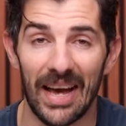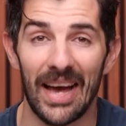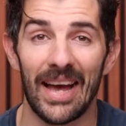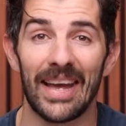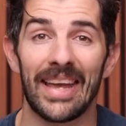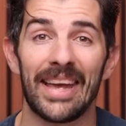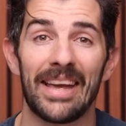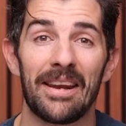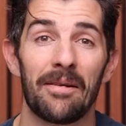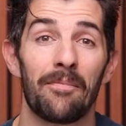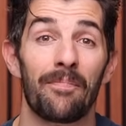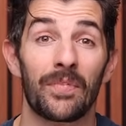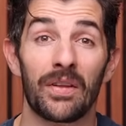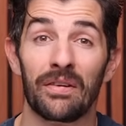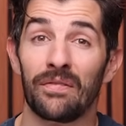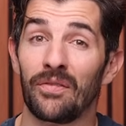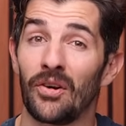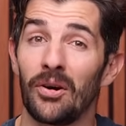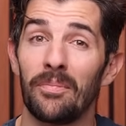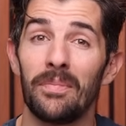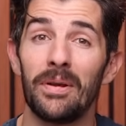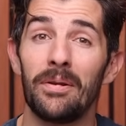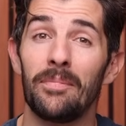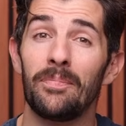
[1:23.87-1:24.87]
Again,
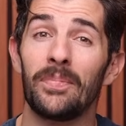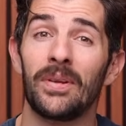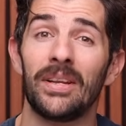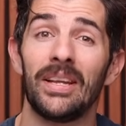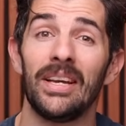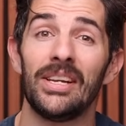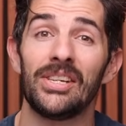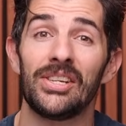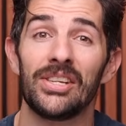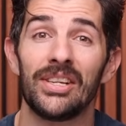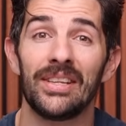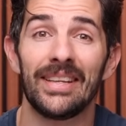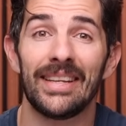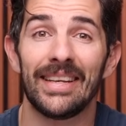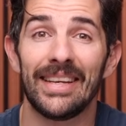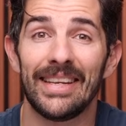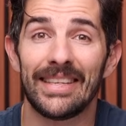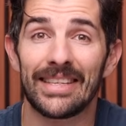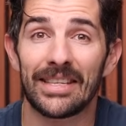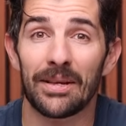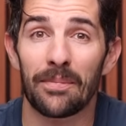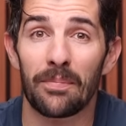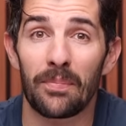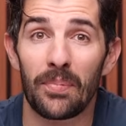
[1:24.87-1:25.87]
form manipulation
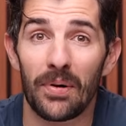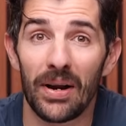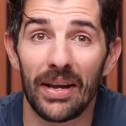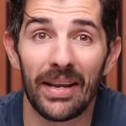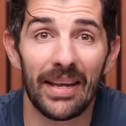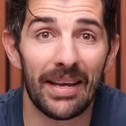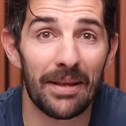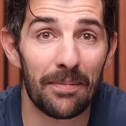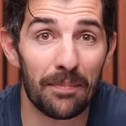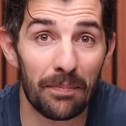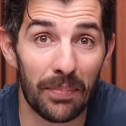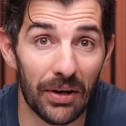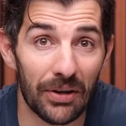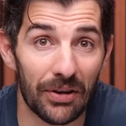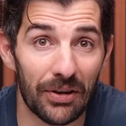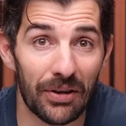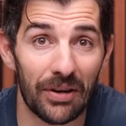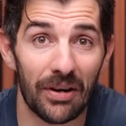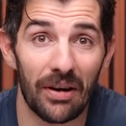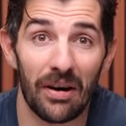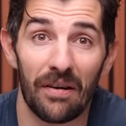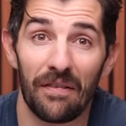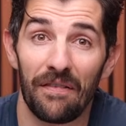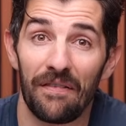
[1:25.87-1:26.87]
is the bread and
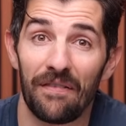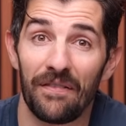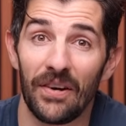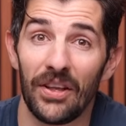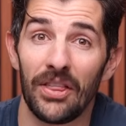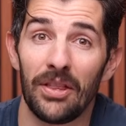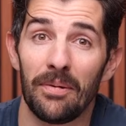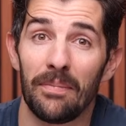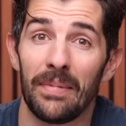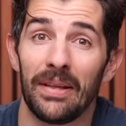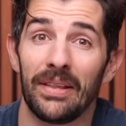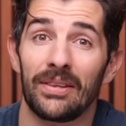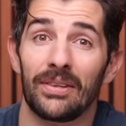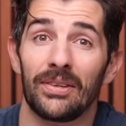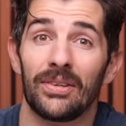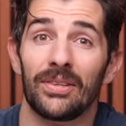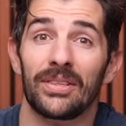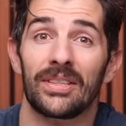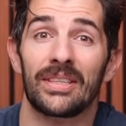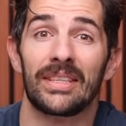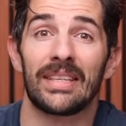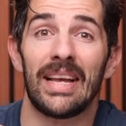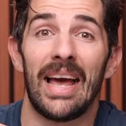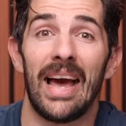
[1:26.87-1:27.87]
butter of
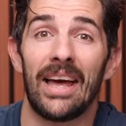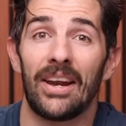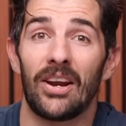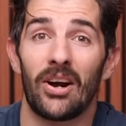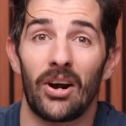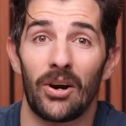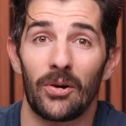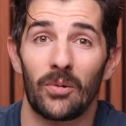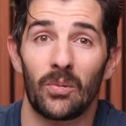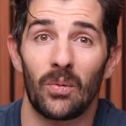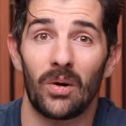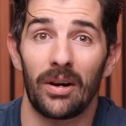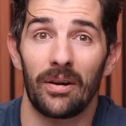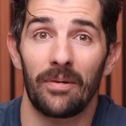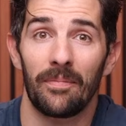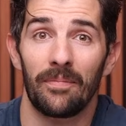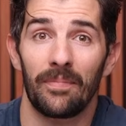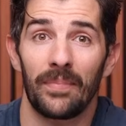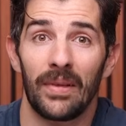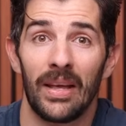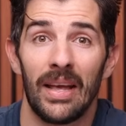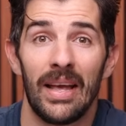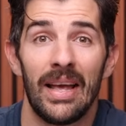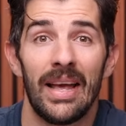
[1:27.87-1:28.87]
fundamentals at Artwod,
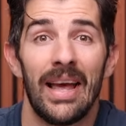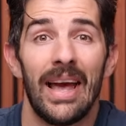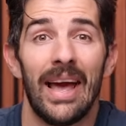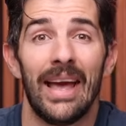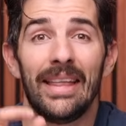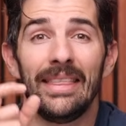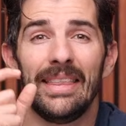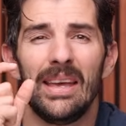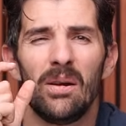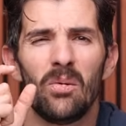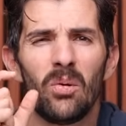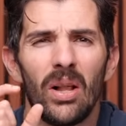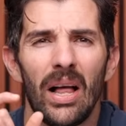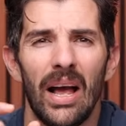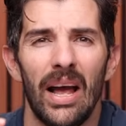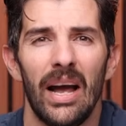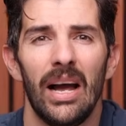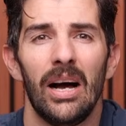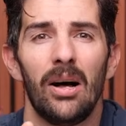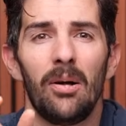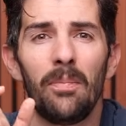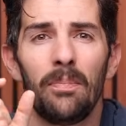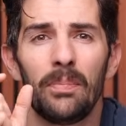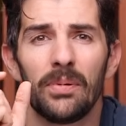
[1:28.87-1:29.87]
and they will
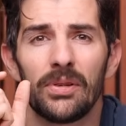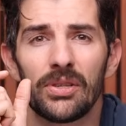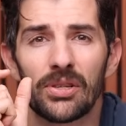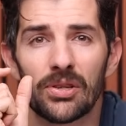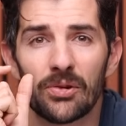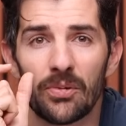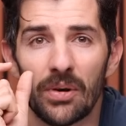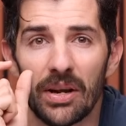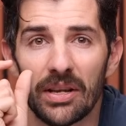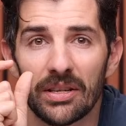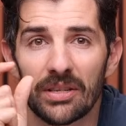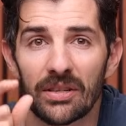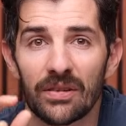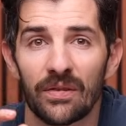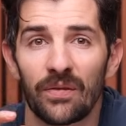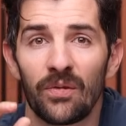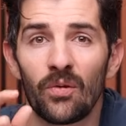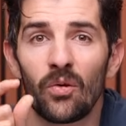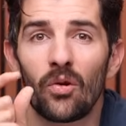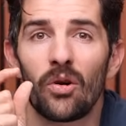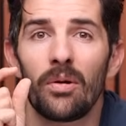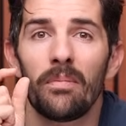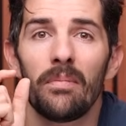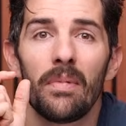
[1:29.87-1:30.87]
help us
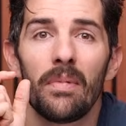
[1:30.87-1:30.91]
transform